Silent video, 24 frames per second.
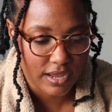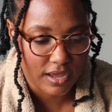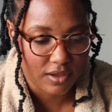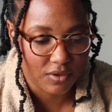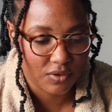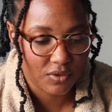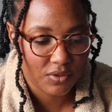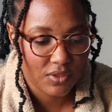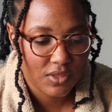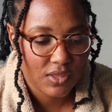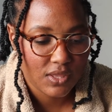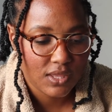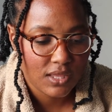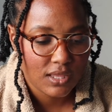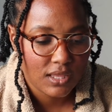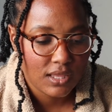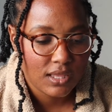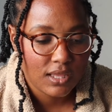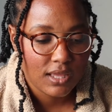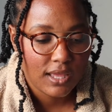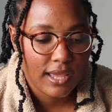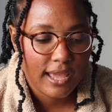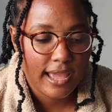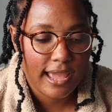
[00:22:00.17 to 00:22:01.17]
out.
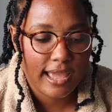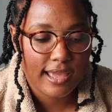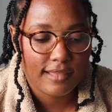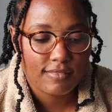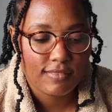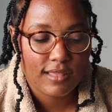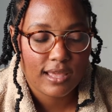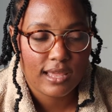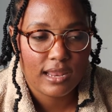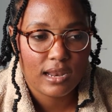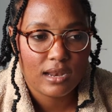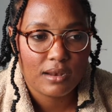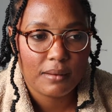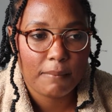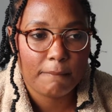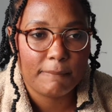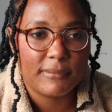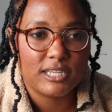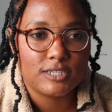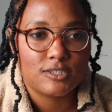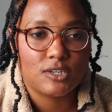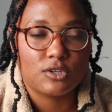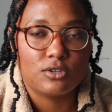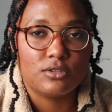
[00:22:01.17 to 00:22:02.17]
And then
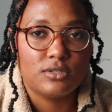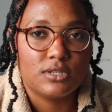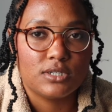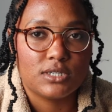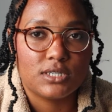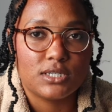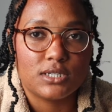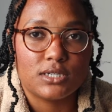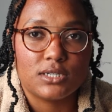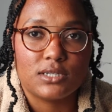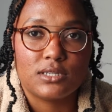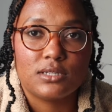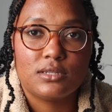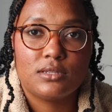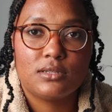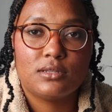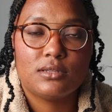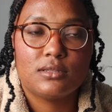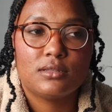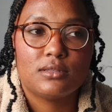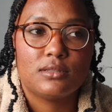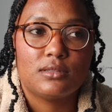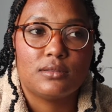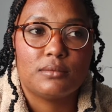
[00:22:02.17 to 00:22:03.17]
Matilda
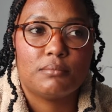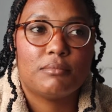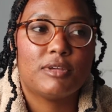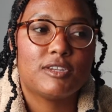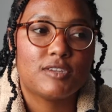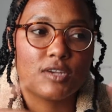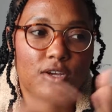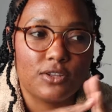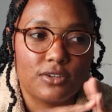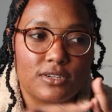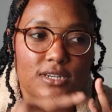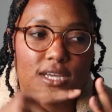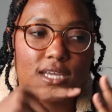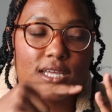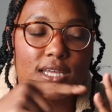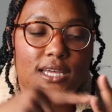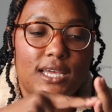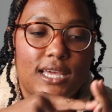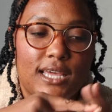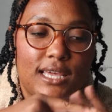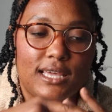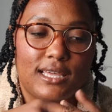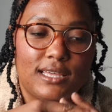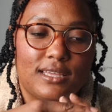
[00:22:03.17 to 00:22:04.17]

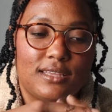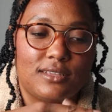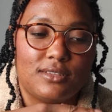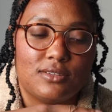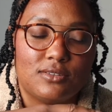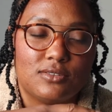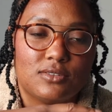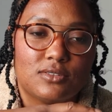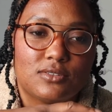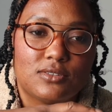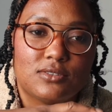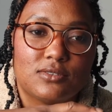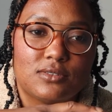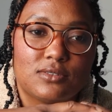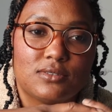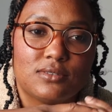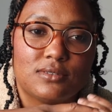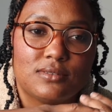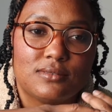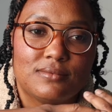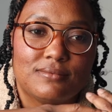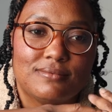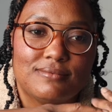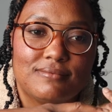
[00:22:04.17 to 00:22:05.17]

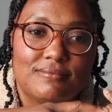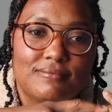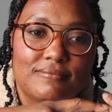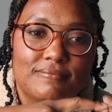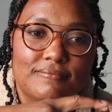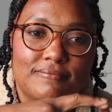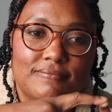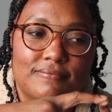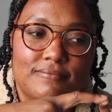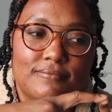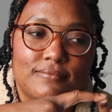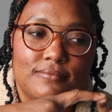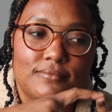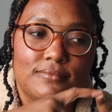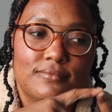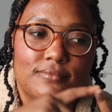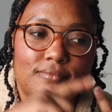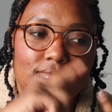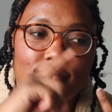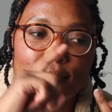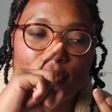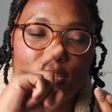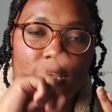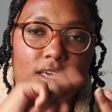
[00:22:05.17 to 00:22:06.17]
is
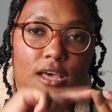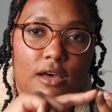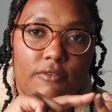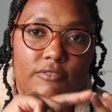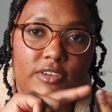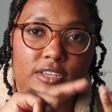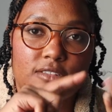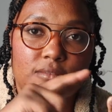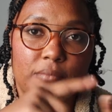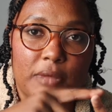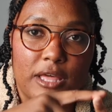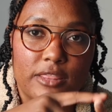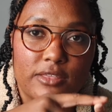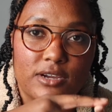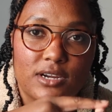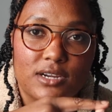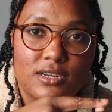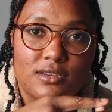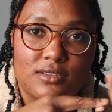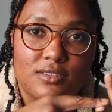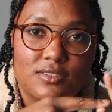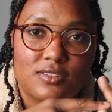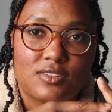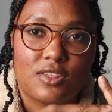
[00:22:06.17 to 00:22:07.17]
Covey's
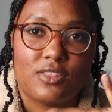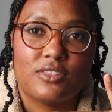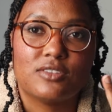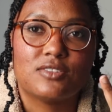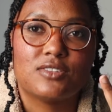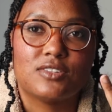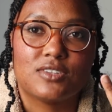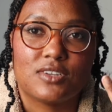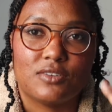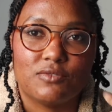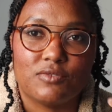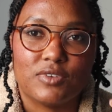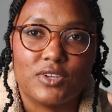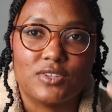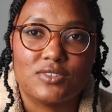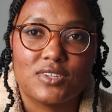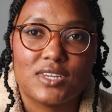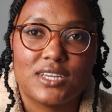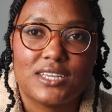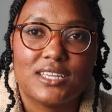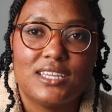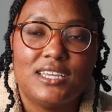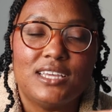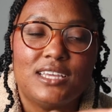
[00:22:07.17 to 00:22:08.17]
mother. So this is
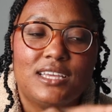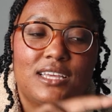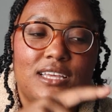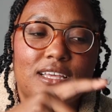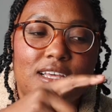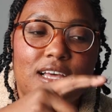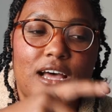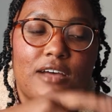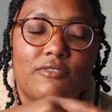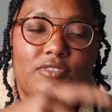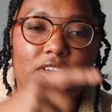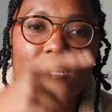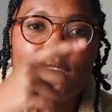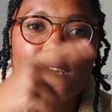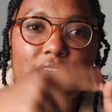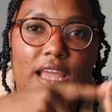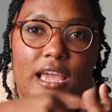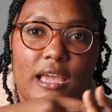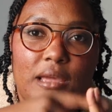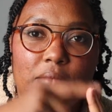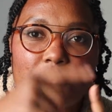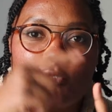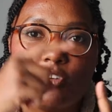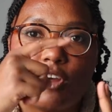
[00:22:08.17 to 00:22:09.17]
confusing. Covey
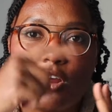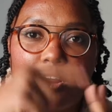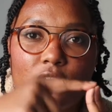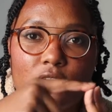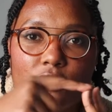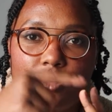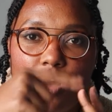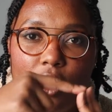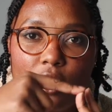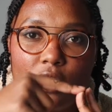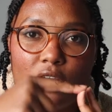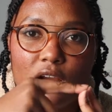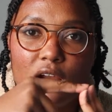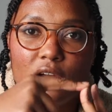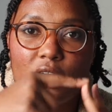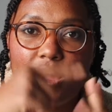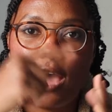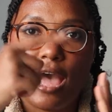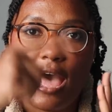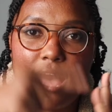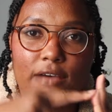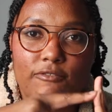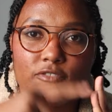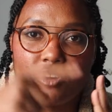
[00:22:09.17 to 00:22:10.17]
named her
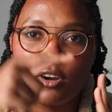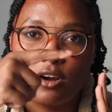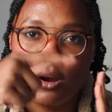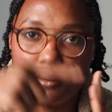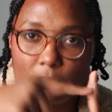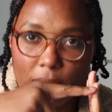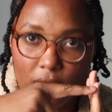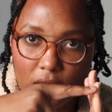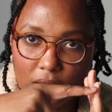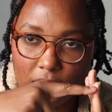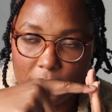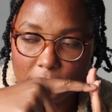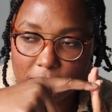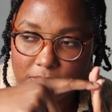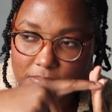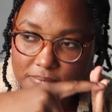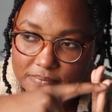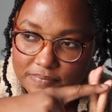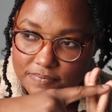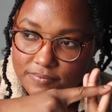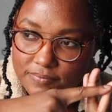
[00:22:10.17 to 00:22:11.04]
daughter after her mom,